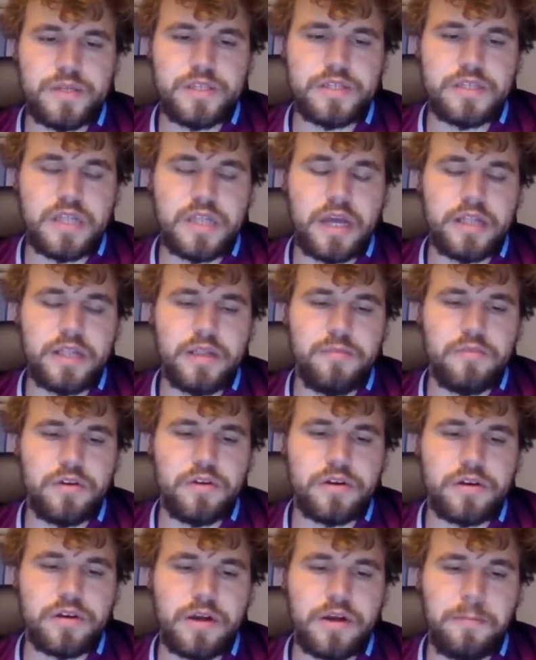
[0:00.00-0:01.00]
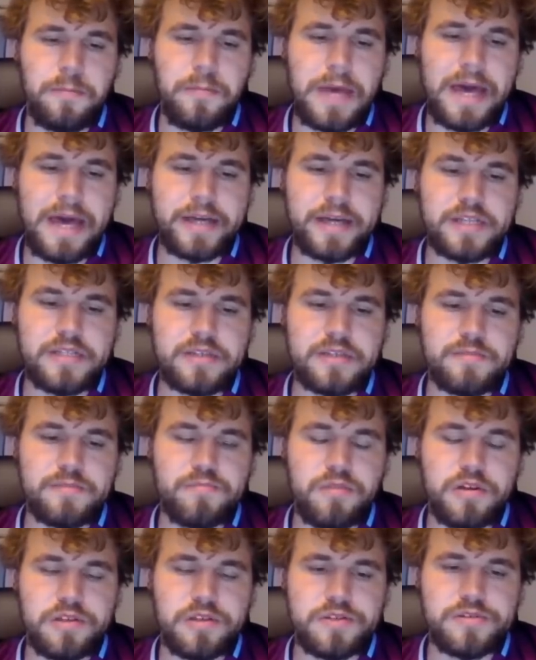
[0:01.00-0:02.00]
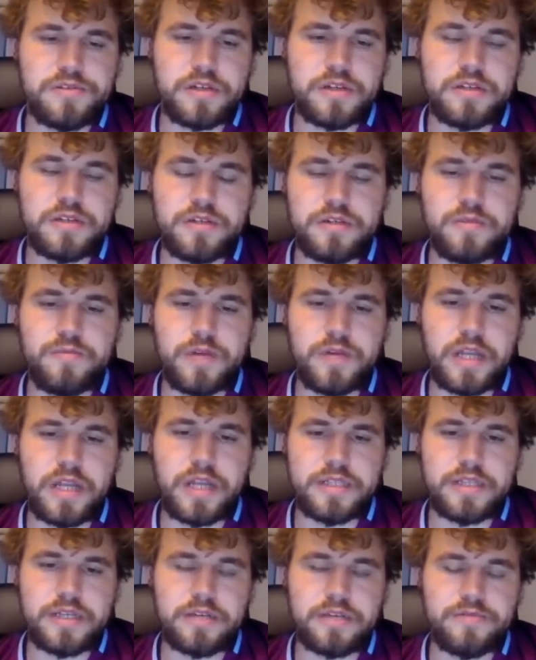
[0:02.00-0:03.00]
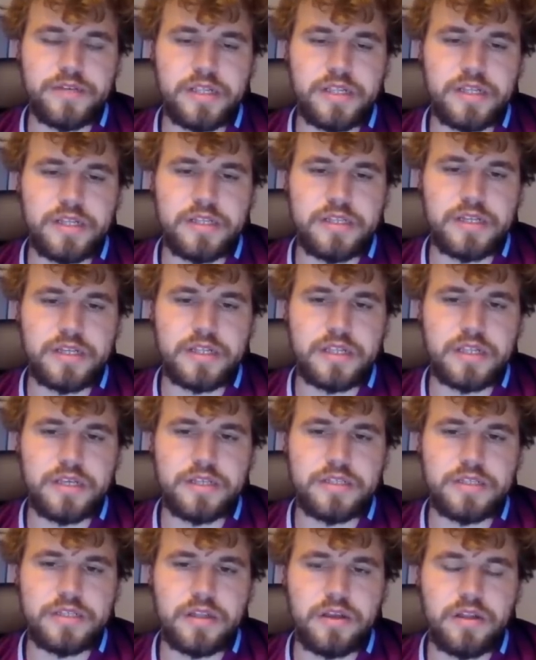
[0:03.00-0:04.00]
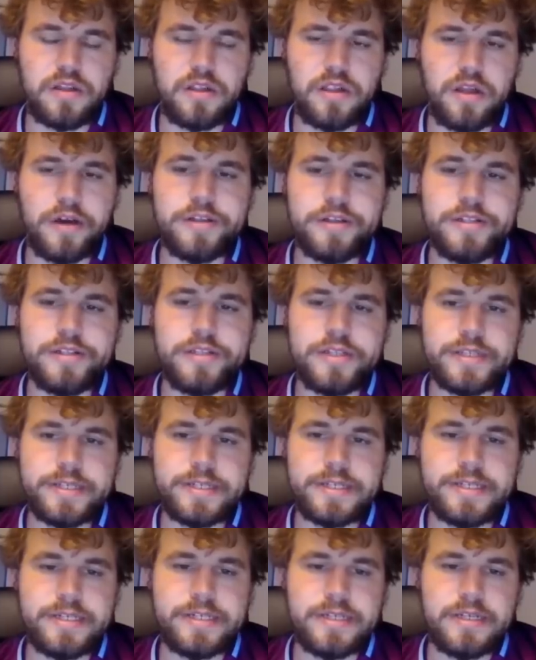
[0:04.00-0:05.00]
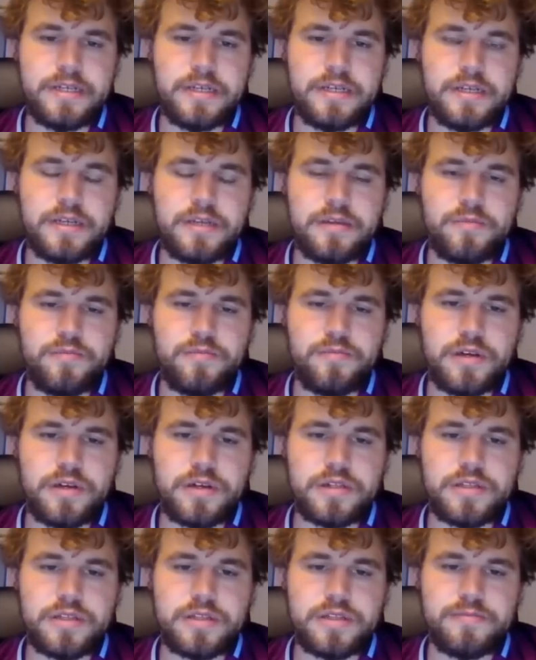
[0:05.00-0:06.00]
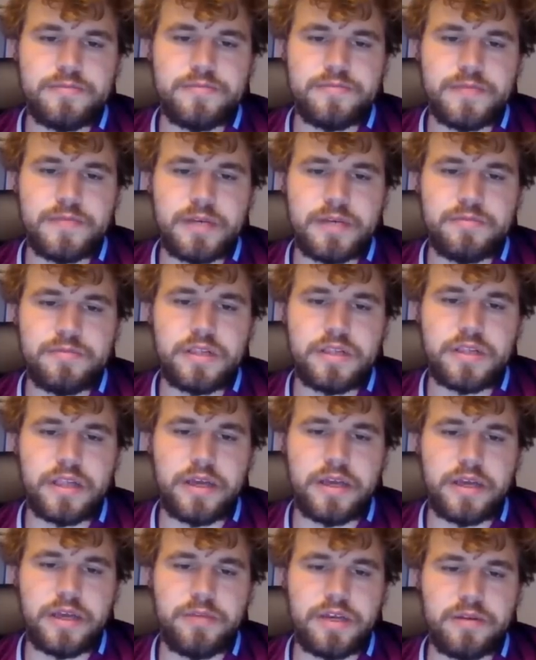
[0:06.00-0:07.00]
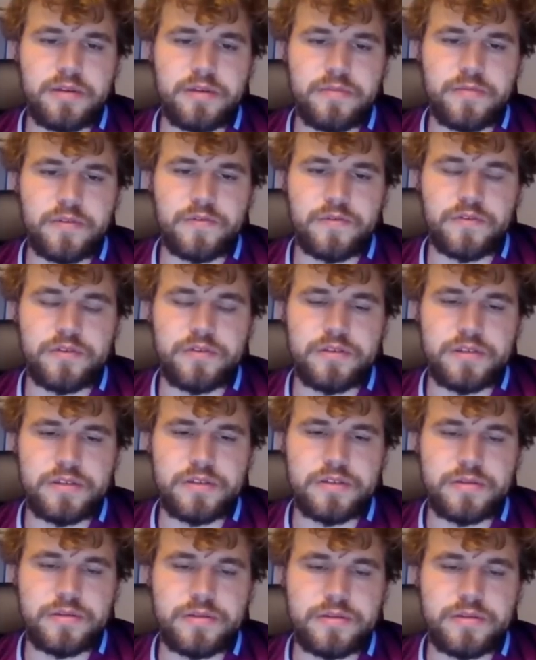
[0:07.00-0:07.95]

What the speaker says: slightly more compact pawn structure, but I think realistically it's not a lot. But I'm still claiming, of course.